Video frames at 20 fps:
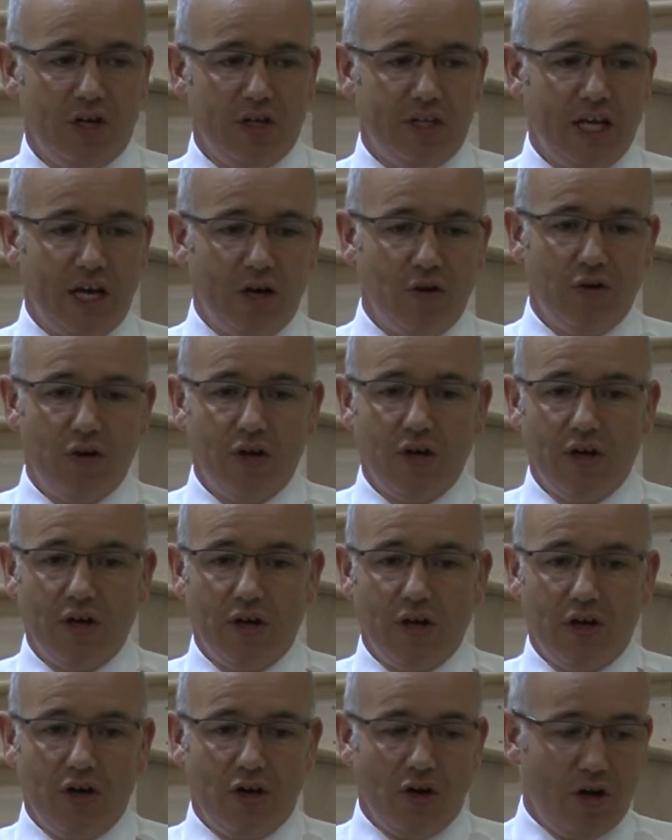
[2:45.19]
Now,
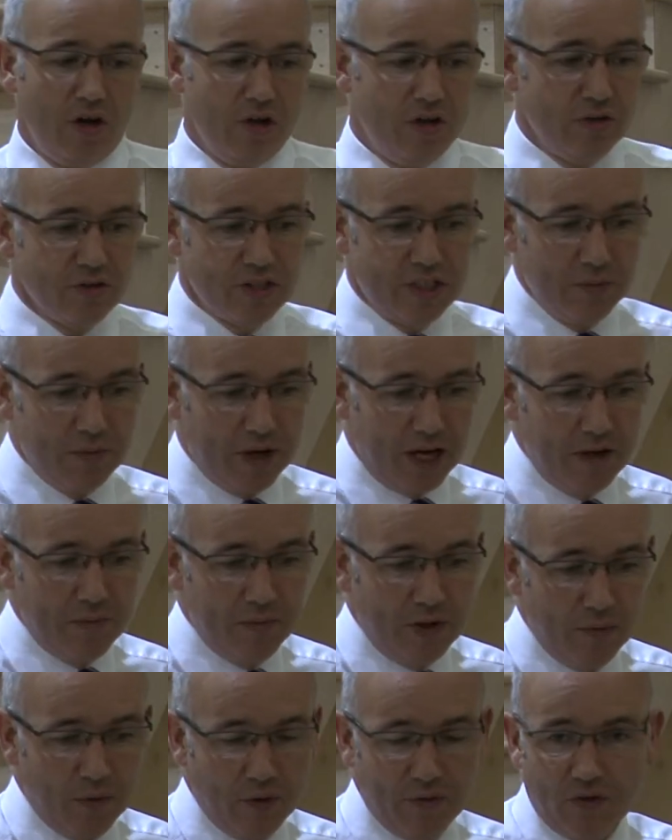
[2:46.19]
you'll see behind
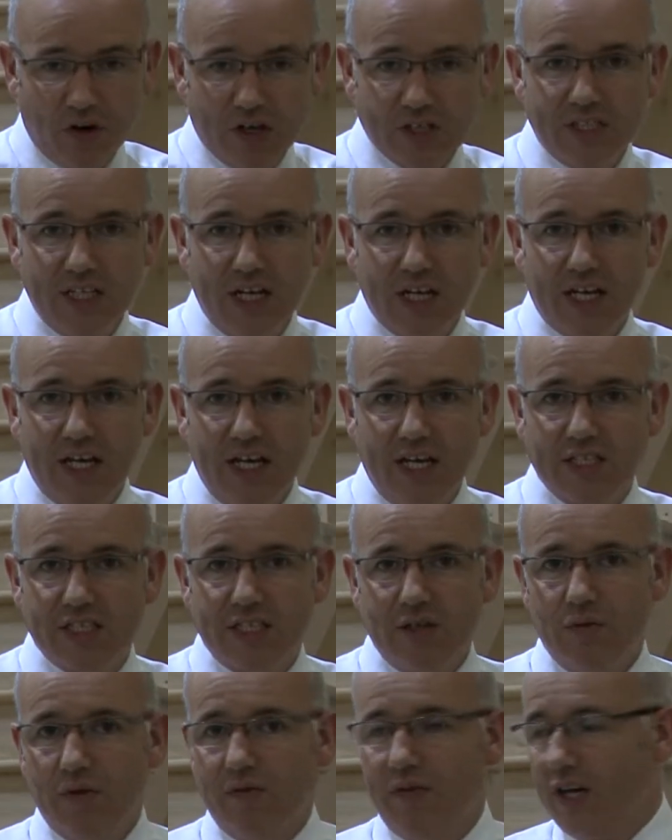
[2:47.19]
me we've got a staircase
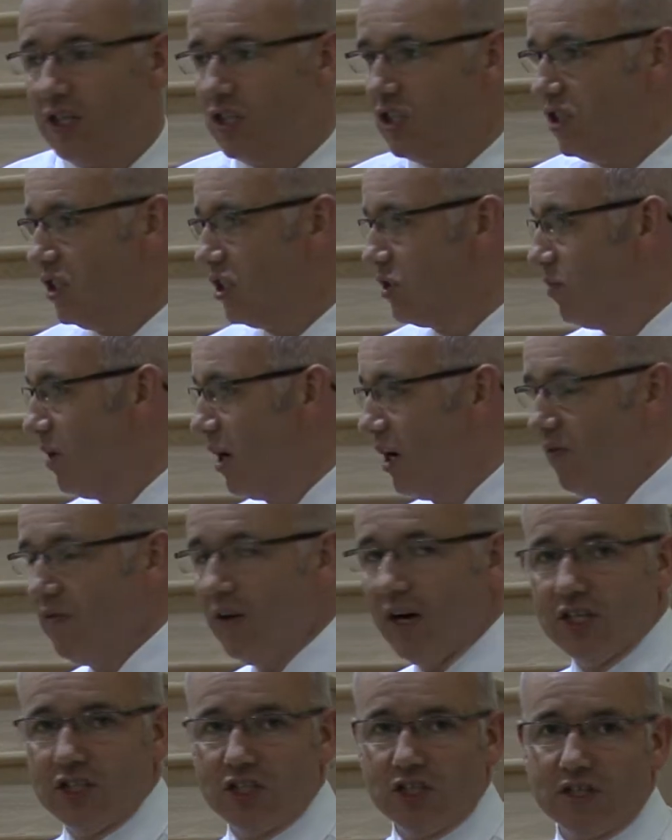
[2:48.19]
that we've actually just
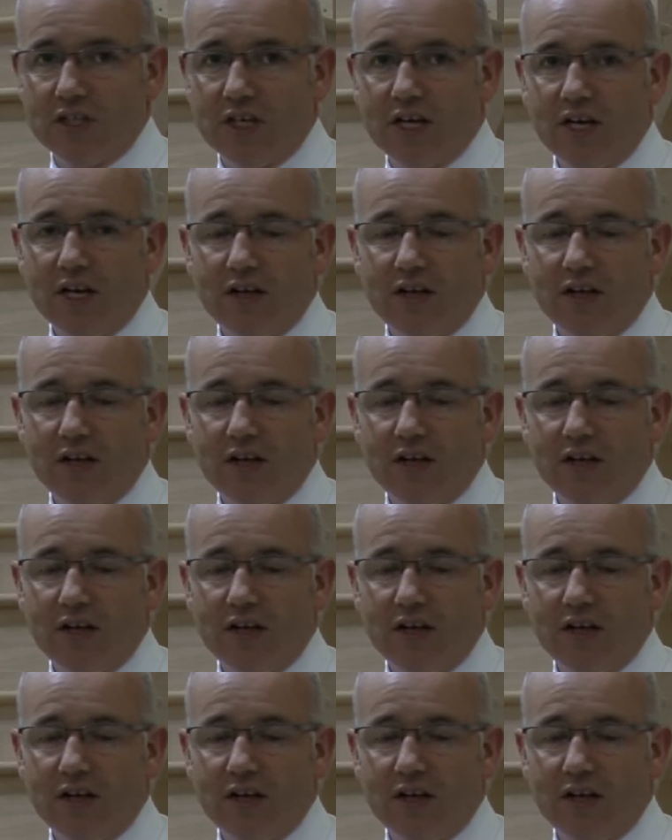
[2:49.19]
manufactured.